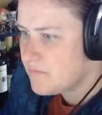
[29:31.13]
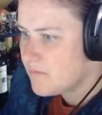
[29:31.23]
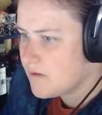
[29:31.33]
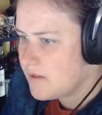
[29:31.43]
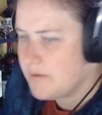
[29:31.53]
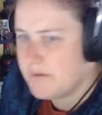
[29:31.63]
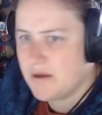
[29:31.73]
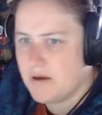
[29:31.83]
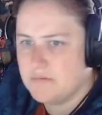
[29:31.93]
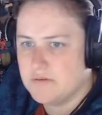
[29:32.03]
There we go,
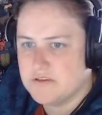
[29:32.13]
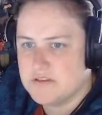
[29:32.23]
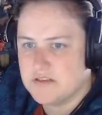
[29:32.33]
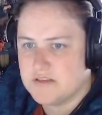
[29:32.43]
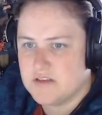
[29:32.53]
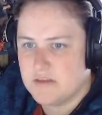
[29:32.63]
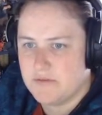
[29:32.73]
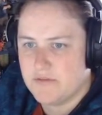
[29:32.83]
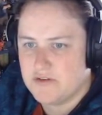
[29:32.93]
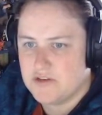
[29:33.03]
I'll use this. I
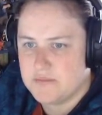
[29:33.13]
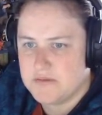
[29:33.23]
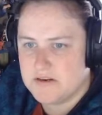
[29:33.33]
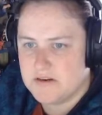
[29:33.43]
prefer top down.